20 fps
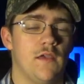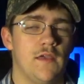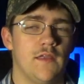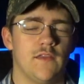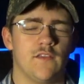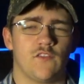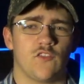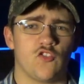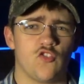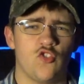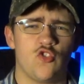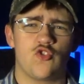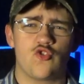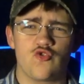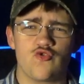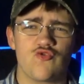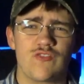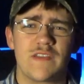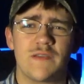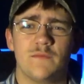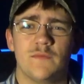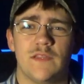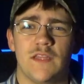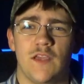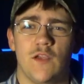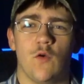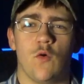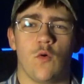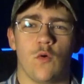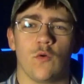It is extremely
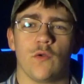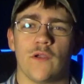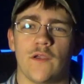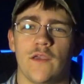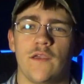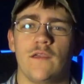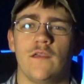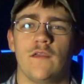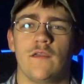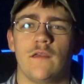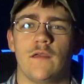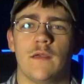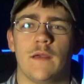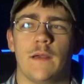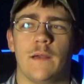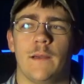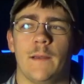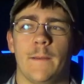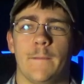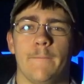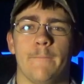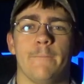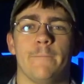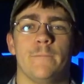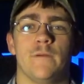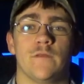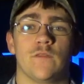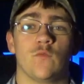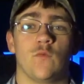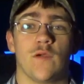gory,
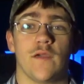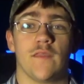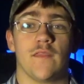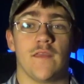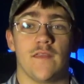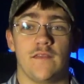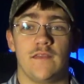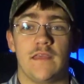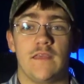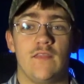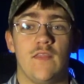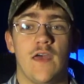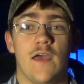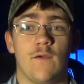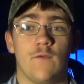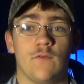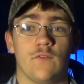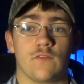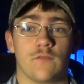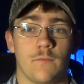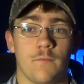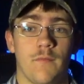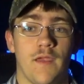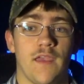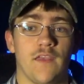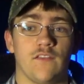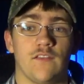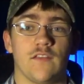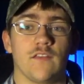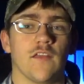but the way they did that was
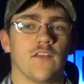amazing.